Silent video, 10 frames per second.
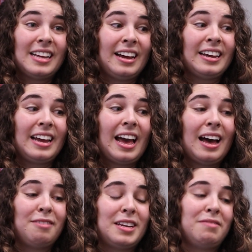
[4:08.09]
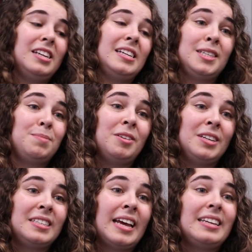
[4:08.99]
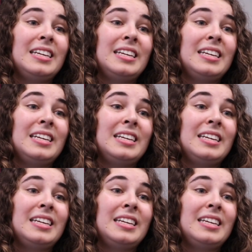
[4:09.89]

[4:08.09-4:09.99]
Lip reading: I have definitely experienced that